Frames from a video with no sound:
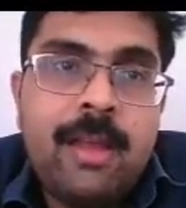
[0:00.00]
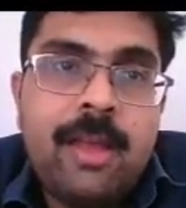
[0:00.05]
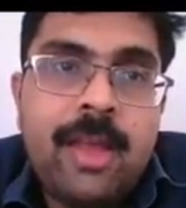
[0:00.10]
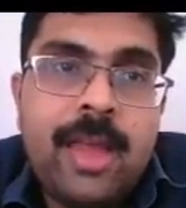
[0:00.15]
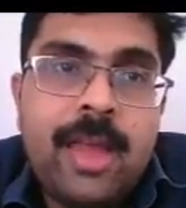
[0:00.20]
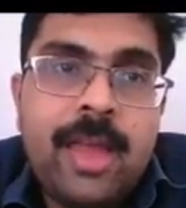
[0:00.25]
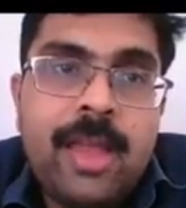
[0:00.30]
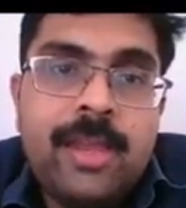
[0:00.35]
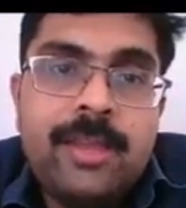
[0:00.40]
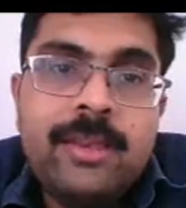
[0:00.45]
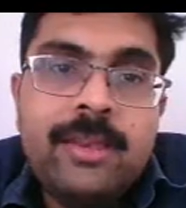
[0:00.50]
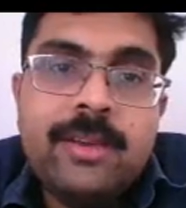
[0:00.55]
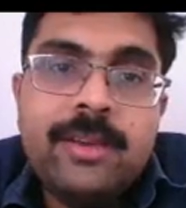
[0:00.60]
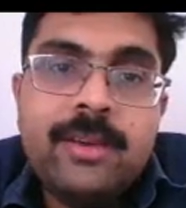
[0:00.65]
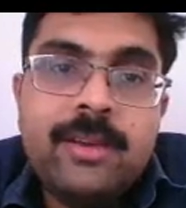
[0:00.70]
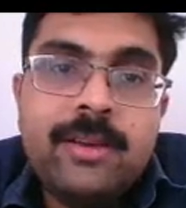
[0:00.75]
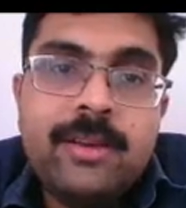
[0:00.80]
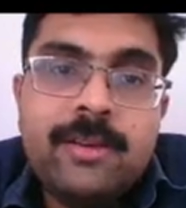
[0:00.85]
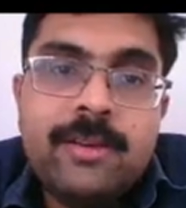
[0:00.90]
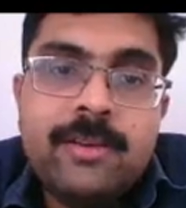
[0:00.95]
And
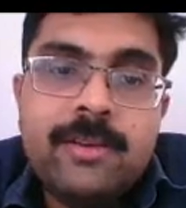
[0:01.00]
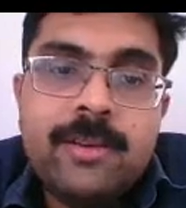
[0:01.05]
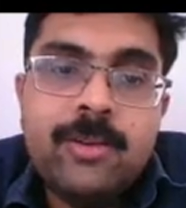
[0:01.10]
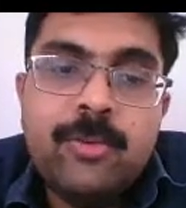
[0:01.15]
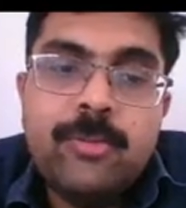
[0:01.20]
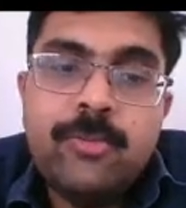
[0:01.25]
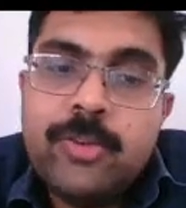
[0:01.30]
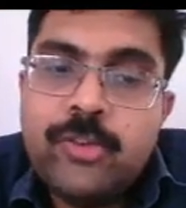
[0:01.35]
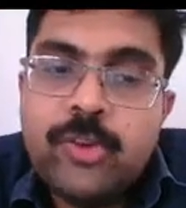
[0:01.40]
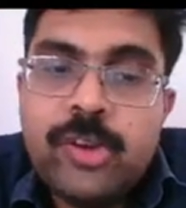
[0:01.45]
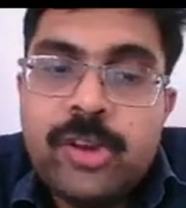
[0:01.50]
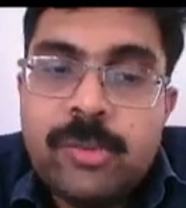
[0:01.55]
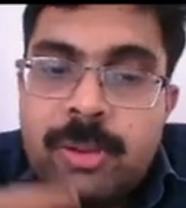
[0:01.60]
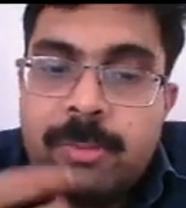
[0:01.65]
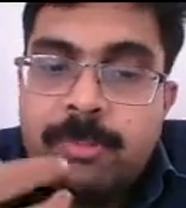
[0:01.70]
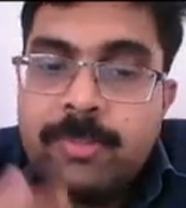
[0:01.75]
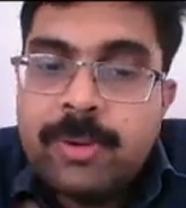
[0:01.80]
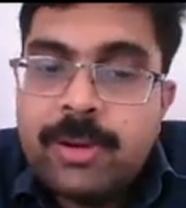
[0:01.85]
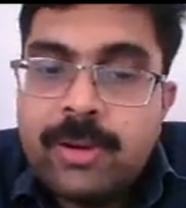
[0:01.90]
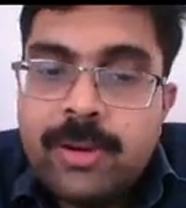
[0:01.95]
we should
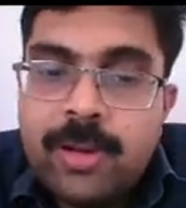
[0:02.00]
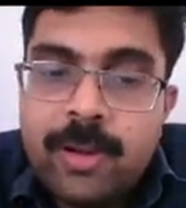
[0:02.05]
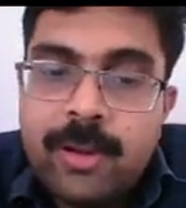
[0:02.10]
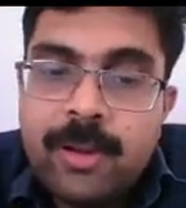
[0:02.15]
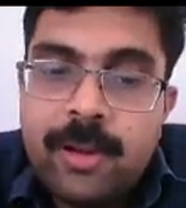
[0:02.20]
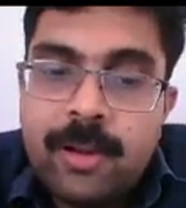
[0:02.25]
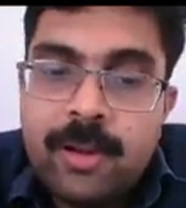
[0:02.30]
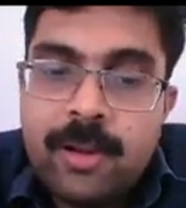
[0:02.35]
remember